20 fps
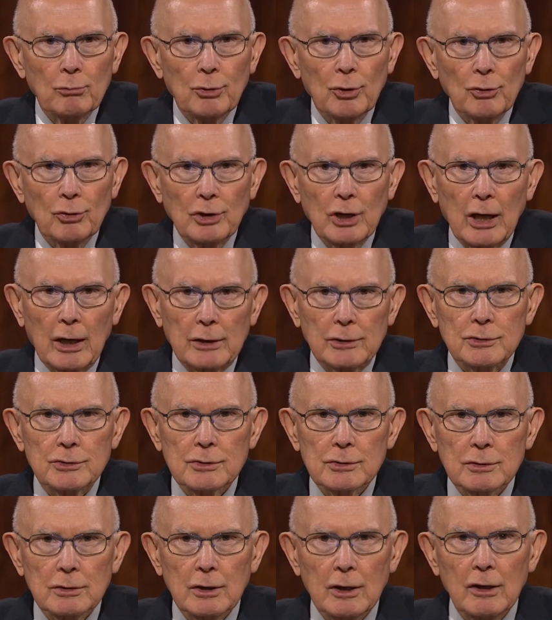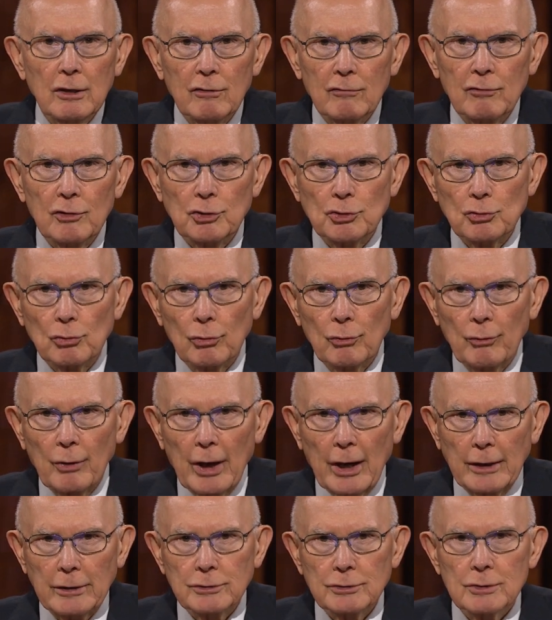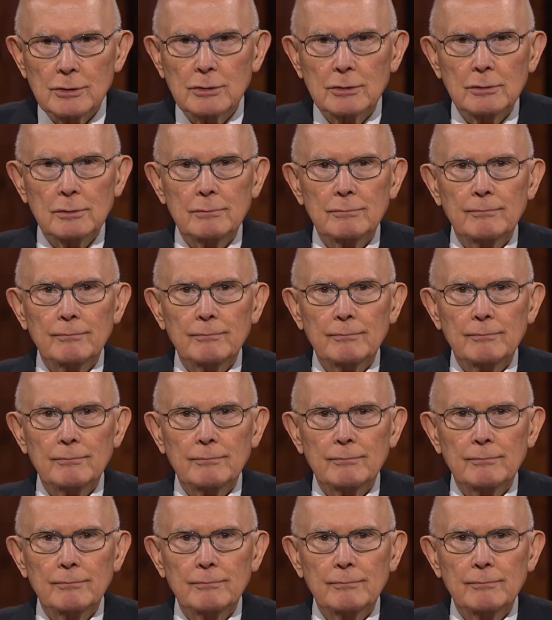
protects individual rights.